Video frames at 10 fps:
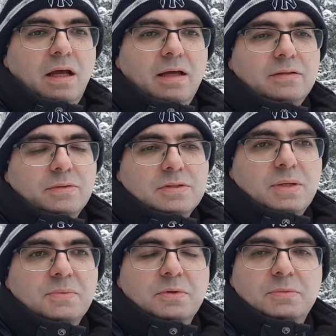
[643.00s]
I took
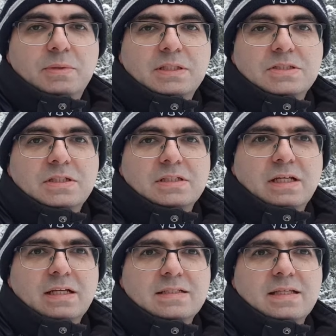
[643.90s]
some good pictures,
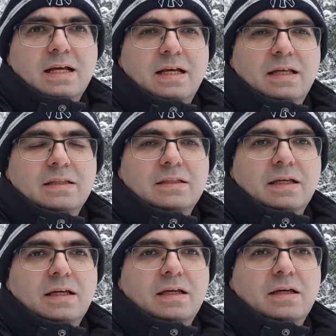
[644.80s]
I guess, and
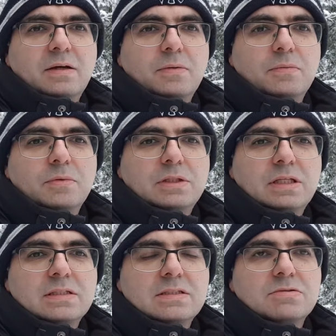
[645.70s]
with
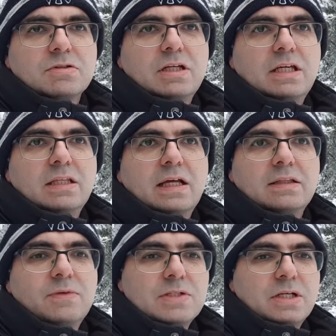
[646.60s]
this tree
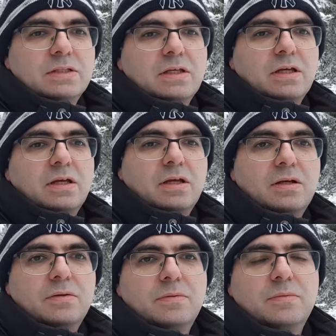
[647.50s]
that was on the
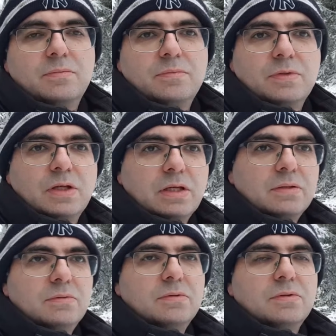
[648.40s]

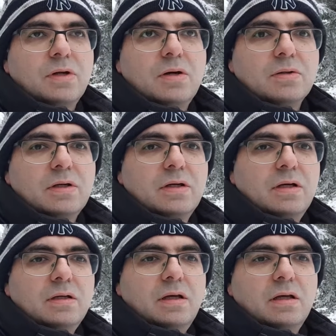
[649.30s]
rock,
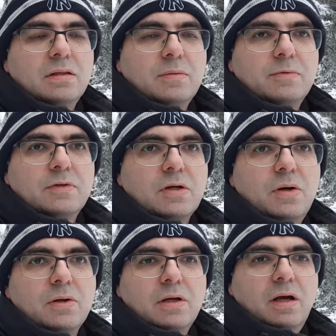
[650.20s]
on top of the
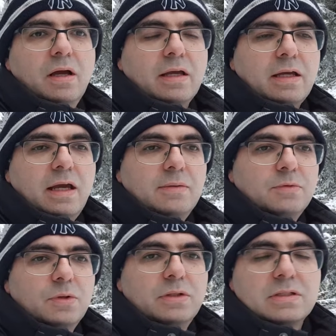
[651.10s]
rock, I came
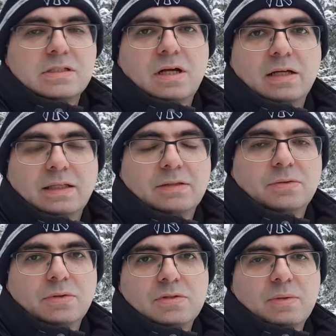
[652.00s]
to the other side and
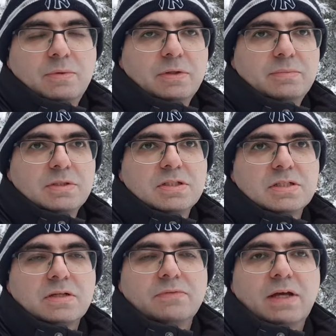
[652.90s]
took some other
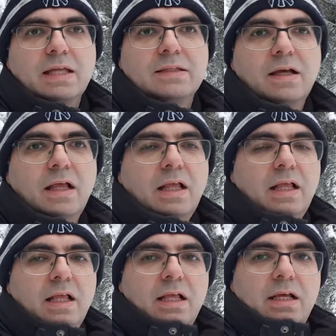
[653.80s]
pictures of that.
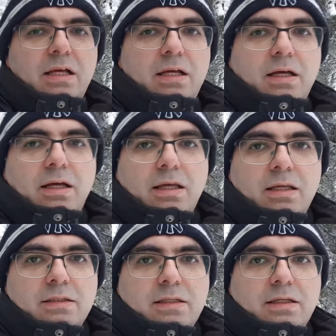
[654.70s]

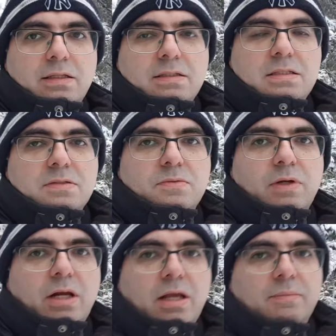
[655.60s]
And this is
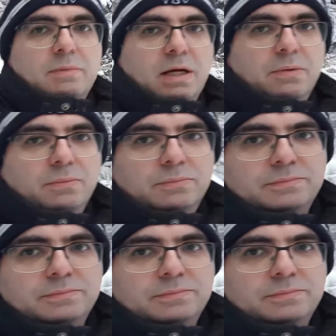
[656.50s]
where I am now.